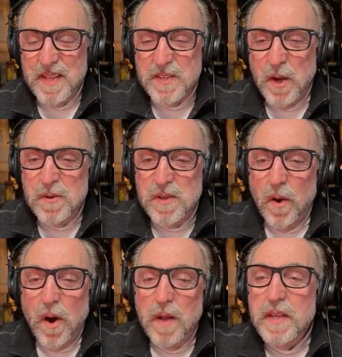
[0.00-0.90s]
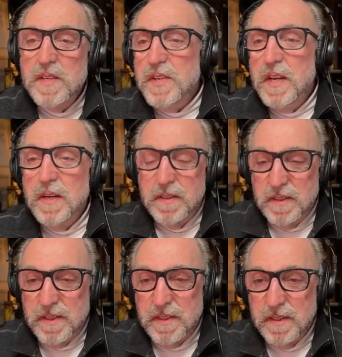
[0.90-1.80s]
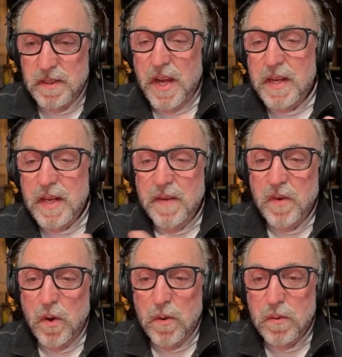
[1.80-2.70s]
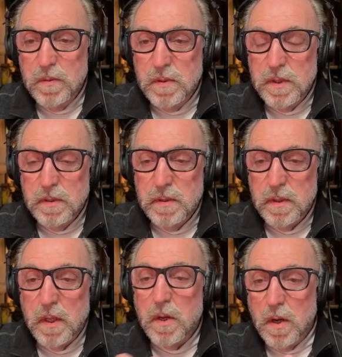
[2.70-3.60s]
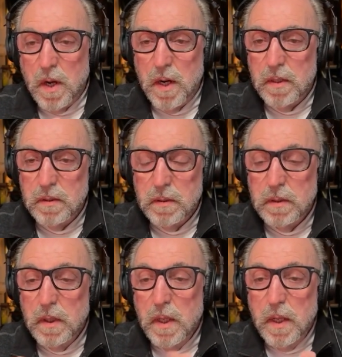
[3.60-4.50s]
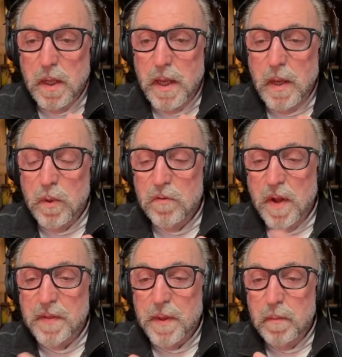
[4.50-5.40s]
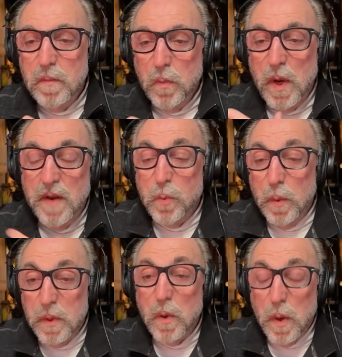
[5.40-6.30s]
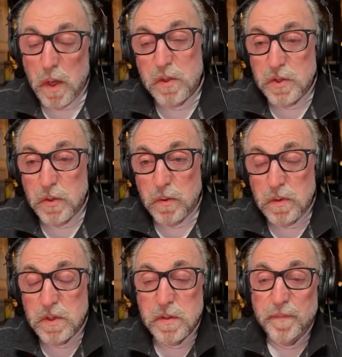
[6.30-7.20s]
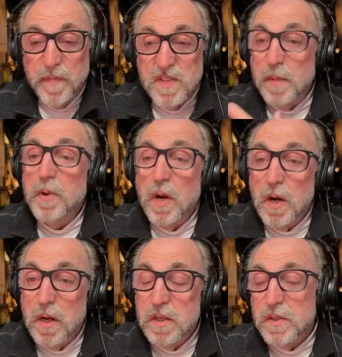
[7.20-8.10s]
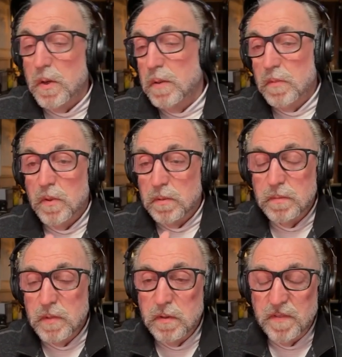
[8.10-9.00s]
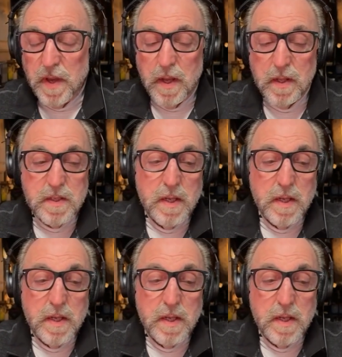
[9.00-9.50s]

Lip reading: So all these years, Jake never owned a car. He would rent them whenever we would go out on shoots, zip cars or vans.